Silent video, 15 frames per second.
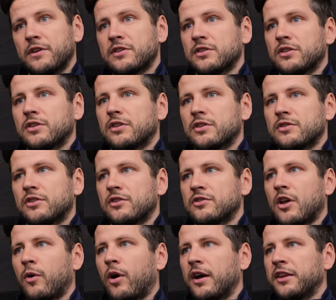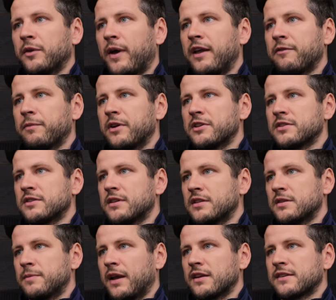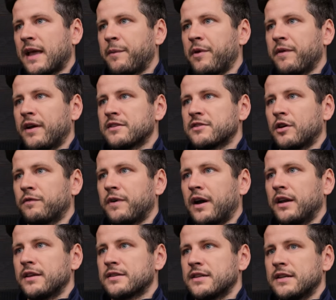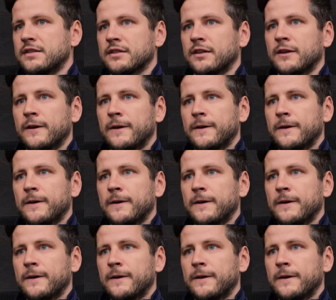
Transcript: Listen, there's no hiding away from it. It's the biggest game we've had so far this season.